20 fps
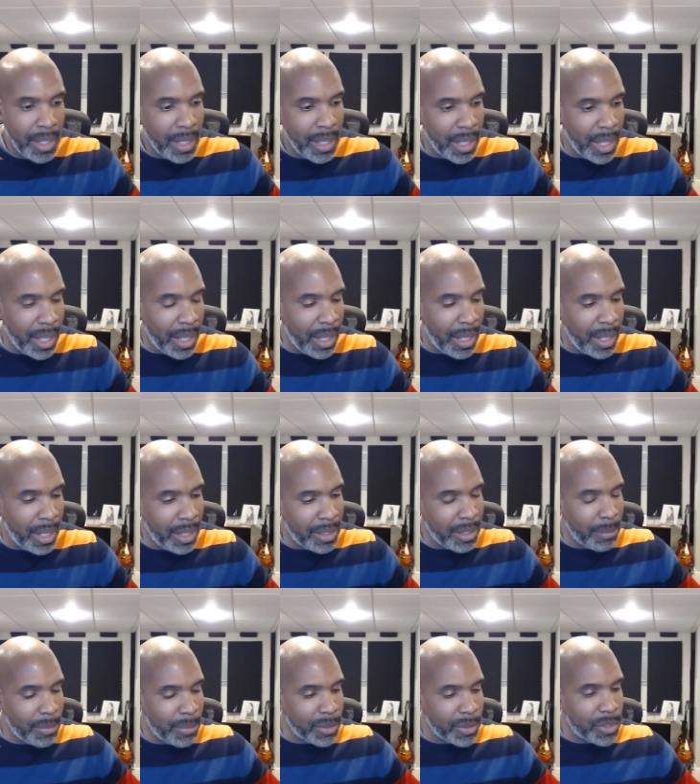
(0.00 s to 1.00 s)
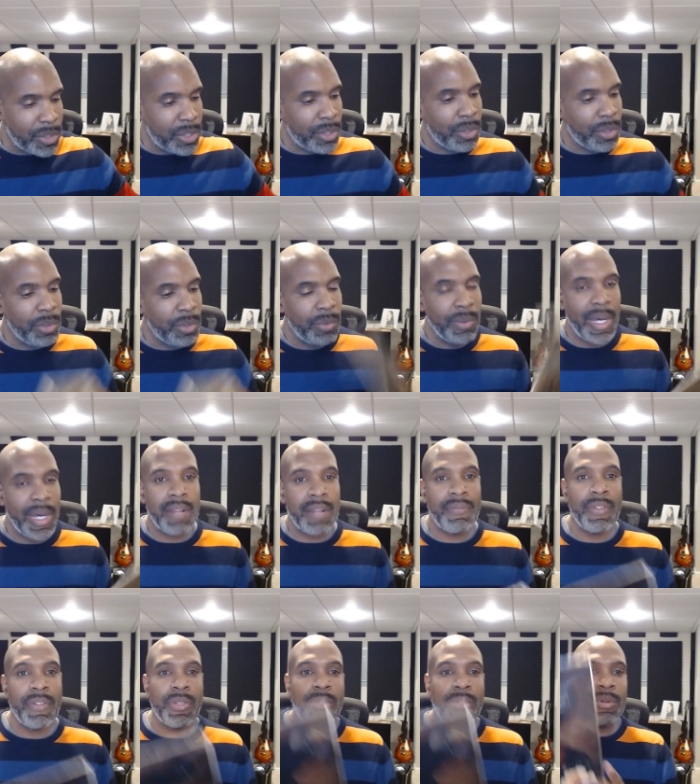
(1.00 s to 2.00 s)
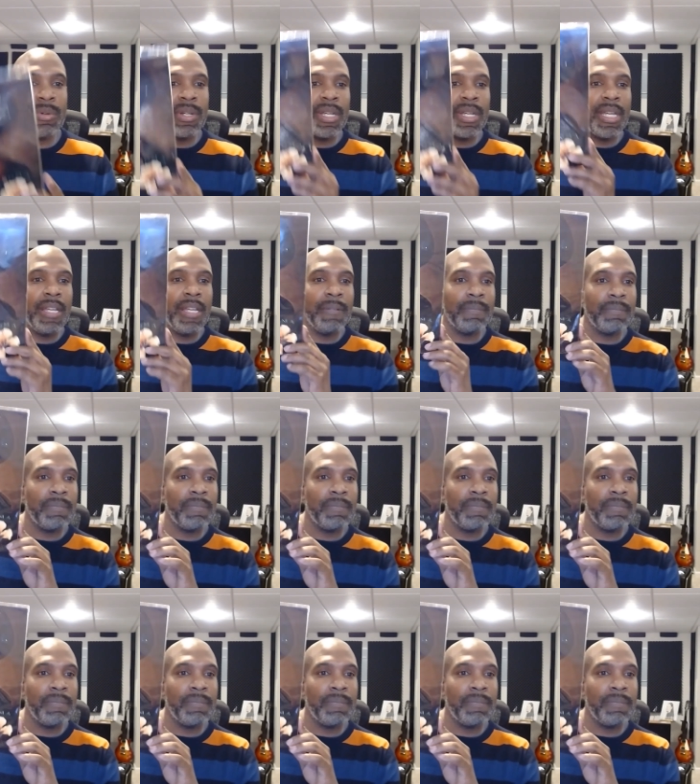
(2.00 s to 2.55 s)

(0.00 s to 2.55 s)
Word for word: Uh, number two out of the three